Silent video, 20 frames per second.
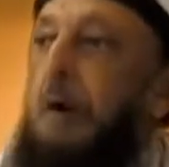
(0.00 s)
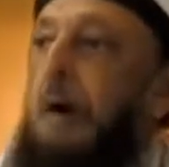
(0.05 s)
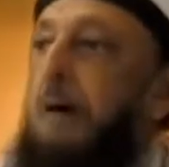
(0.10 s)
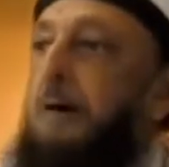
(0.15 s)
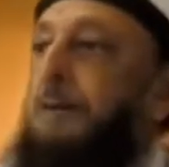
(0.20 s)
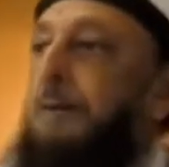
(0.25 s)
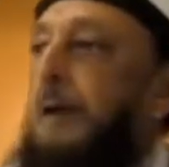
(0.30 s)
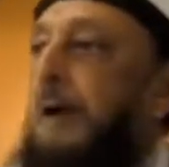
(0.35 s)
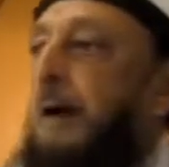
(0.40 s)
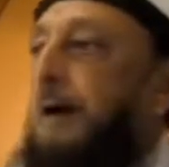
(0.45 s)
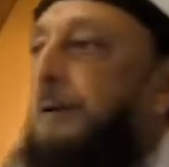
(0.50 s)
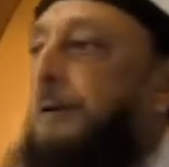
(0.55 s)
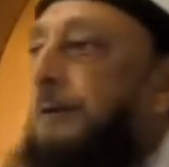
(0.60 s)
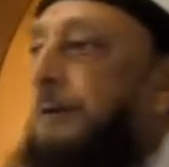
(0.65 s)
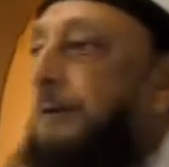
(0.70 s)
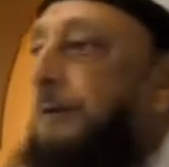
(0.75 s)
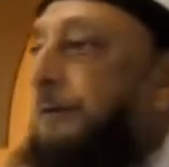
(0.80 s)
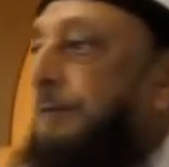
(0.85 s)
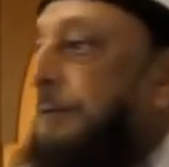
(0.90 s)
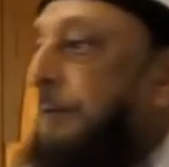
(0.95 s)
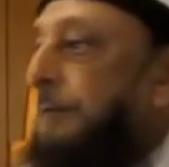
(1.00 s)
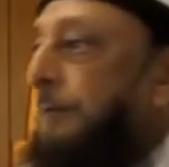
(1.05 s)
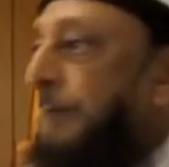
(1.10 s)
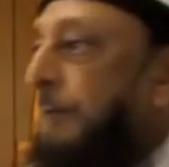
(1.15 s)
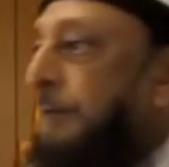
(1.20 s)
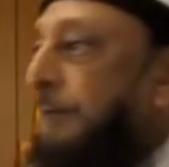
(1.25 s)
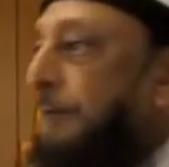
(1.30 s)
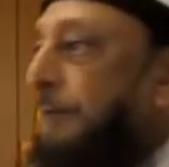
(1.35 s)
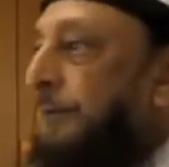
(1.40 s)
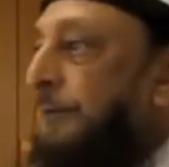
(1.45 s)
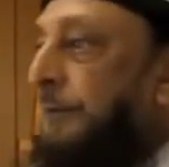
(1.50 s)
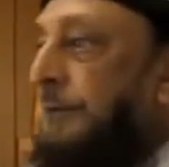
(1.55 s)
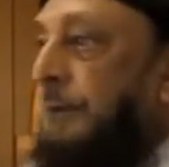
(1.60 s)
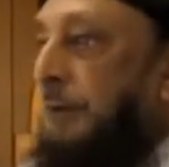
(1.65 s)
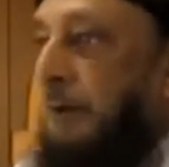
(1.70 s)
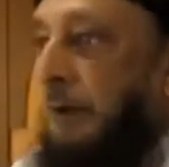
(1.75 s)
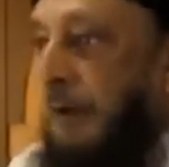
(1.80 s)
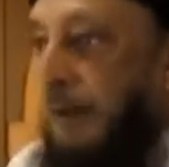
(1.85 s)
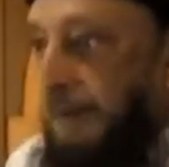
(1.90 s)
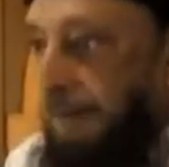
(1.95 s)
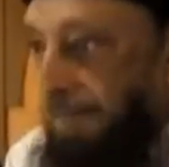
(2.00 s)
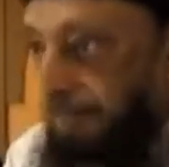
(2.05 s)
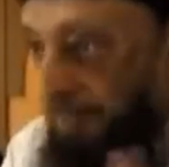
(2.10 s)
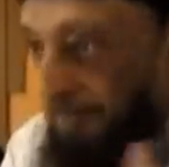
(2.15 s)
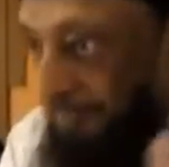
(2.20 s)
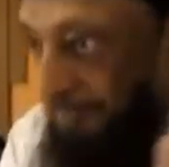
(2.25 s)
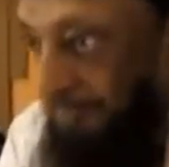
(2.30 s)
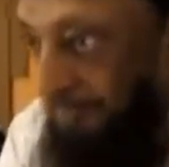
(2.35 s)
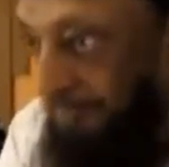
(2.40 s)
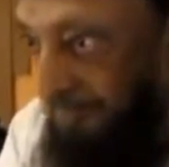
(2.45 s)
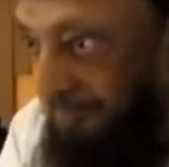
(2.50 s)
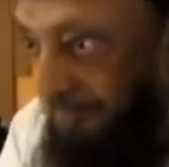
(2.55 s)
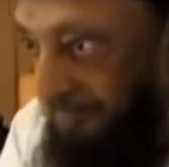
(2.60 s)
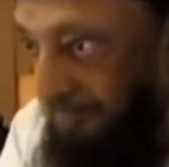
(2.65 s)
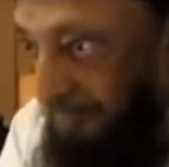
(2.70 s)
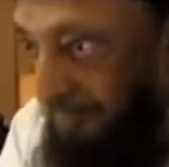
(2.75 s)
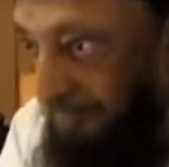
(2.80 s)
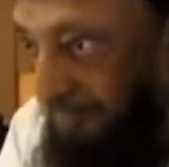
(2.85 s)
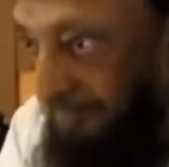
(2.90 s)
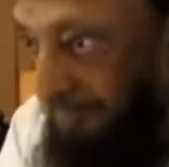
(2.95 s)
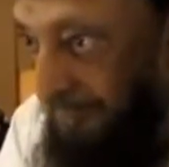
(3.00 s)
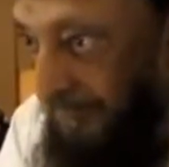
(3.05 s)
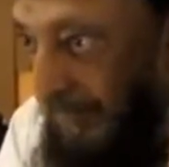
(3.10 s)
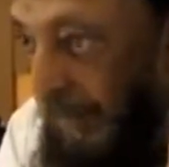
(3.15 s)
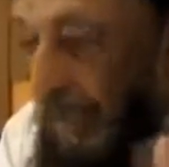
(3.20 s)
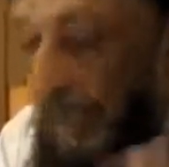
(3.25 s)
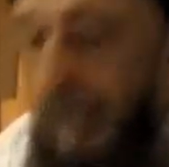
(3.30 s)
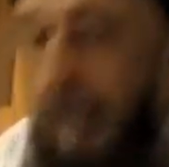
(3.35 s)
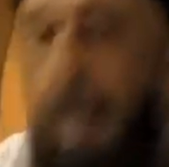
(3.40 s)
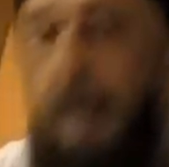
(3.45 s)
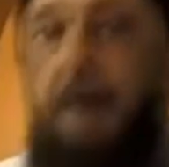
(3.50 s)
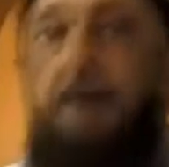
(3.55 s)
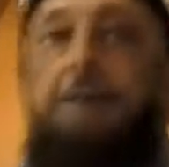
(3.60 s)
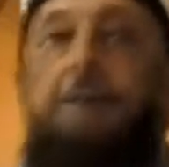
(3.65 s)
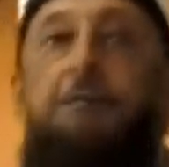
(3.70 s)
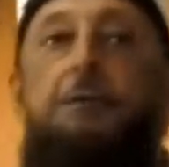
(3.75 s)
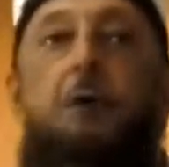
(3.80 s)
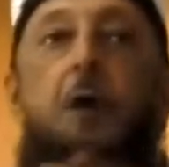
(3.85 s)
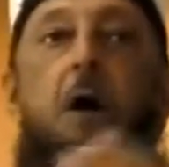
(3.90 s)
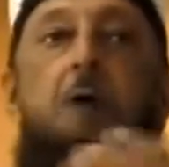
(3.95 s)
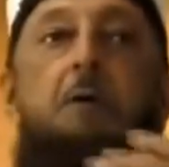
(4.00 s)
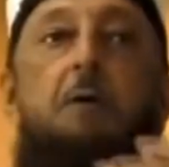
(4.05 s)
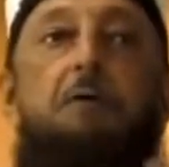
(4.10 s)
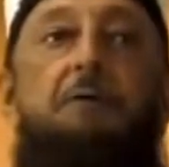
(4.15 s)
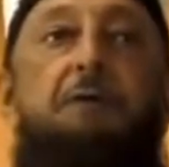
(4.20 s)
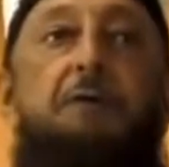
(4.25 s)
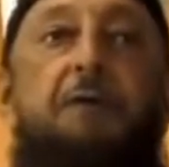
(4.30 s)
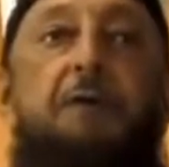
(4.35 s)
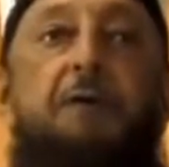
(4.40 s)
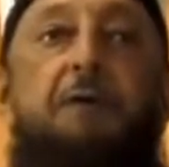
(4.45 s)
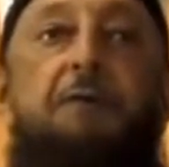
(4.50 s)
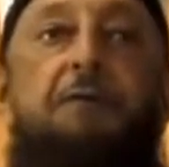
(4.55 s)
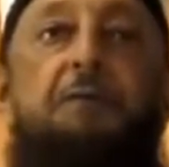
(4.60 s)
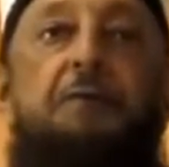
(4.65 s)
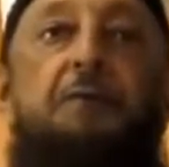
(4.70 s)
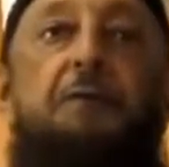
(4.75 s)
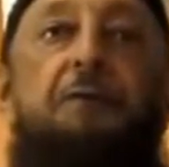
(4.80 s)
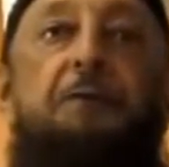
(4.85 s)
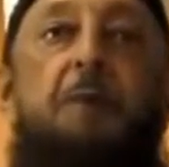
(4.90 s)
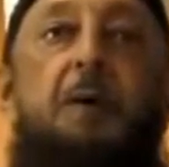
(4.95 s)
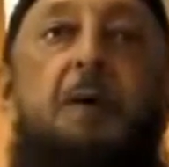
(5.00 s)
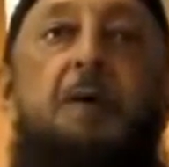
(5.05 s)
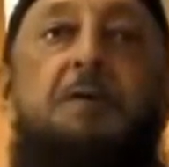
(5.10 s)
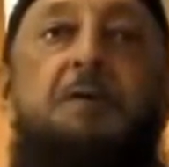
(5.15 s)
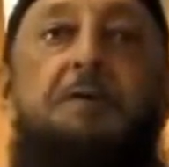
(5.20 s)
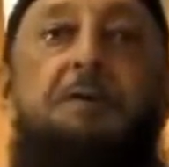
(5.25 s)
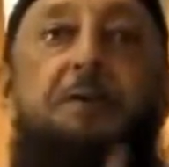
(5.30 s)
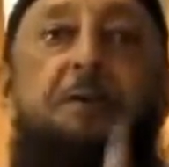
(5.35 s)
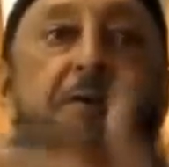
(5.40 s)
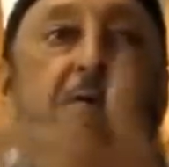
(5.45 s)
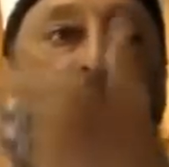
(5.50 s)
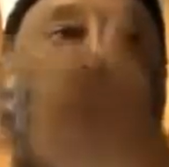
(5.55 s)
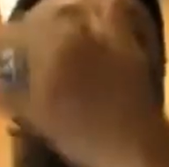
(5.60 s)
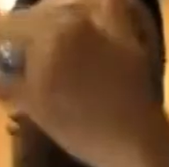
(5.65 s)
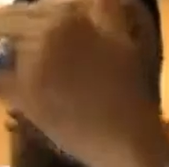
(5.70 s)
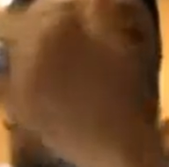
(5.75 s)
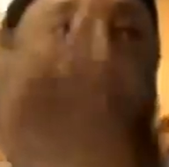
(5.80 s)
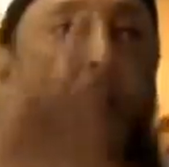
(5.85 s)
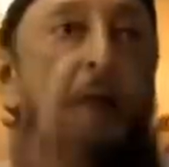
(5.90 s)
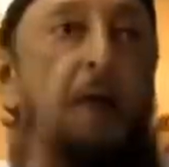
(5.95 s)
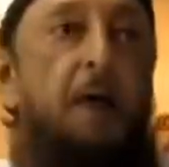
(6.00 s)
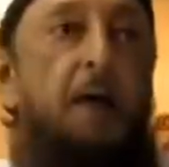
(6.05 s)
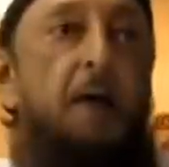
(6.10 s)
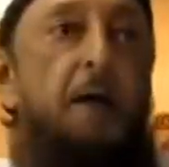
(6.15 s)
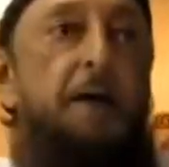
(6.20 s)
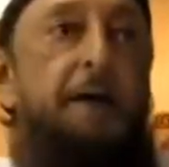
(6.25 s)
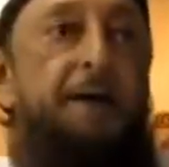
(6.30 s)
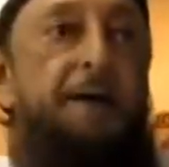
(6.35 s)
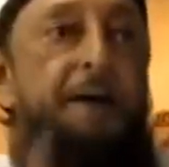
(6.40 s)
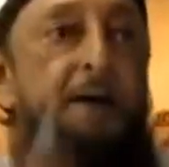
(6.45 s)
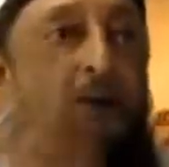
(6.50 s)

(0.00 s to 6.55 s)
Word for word: Bow down and submit to the Quran. And so our first response is that Allah